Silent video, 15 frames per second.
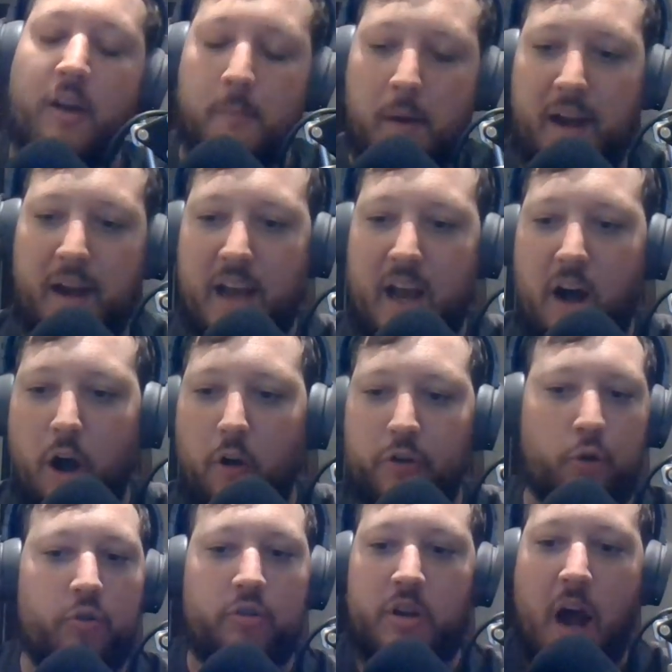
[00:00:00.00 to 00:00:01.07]
somebody
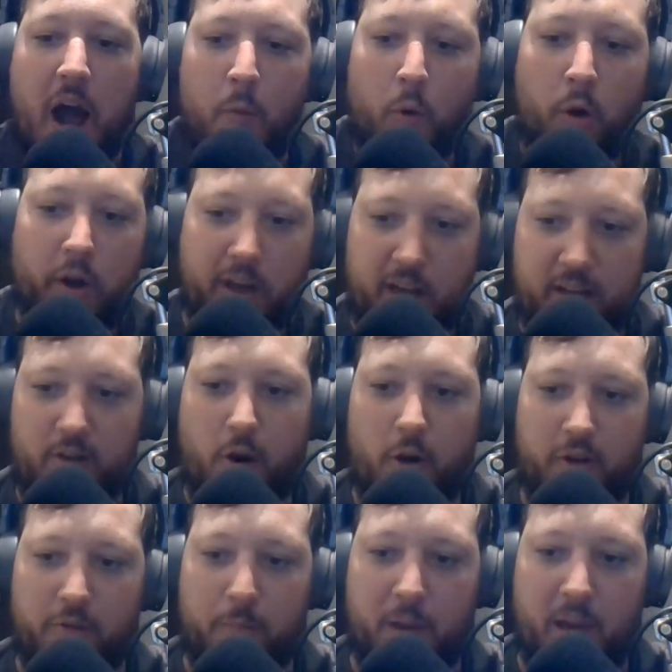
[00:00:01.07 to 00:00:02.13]
else who's not working as
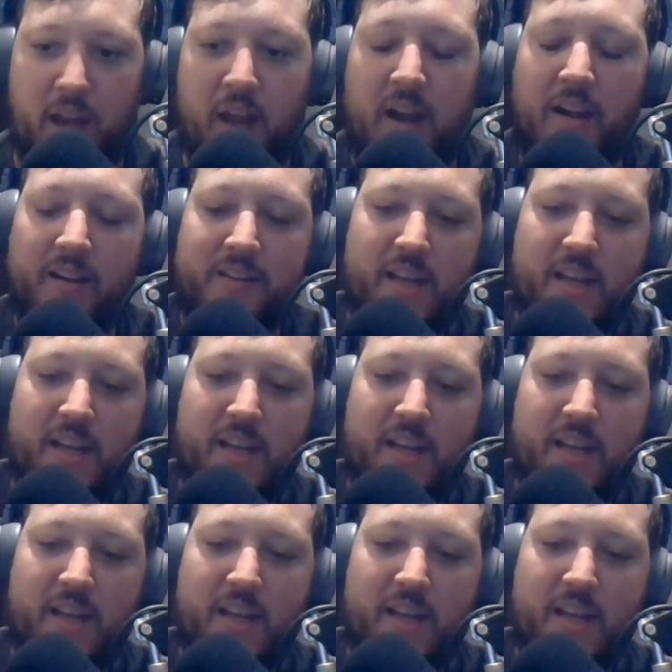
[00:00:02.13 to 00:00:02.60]
hard as me